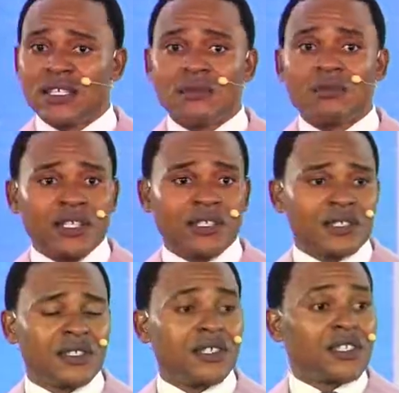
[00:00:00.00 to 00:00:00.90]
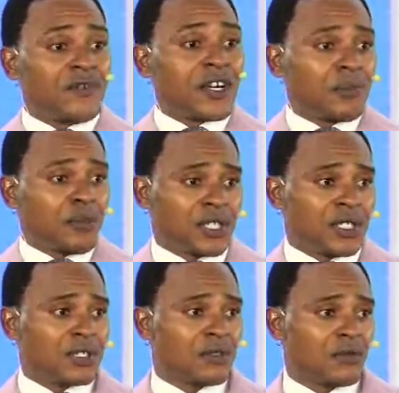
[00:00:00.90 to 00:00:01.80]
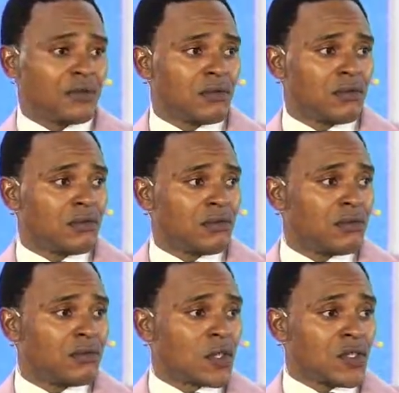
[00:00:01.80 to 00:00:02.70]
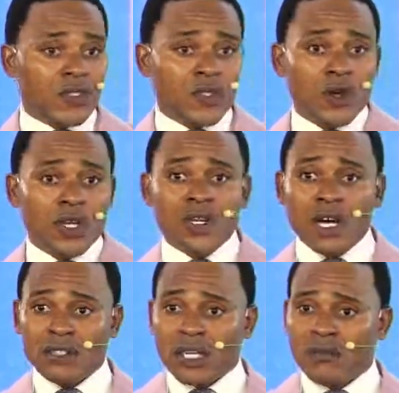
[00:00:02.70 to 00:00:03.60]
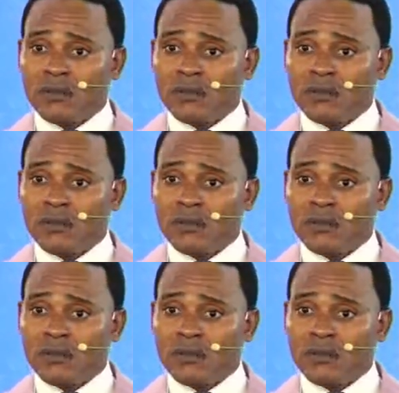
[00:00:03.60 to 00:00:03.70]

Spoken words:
Please, it's very important because it's going around now.